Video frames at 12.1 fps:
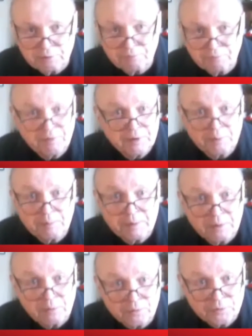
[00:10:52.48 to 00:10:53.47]
the
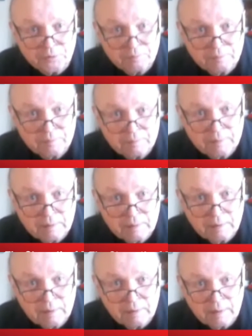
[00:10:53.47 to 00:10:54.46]
fundamentals.
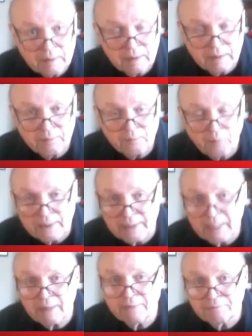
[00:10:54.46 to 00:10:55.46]
And right
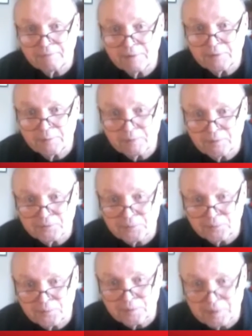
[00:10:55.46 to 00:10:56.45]
now, the fundamentals
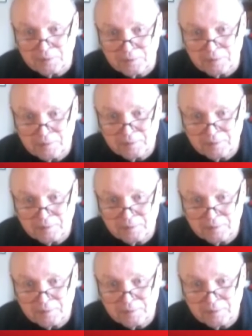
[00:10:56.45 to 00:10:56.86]
are really good.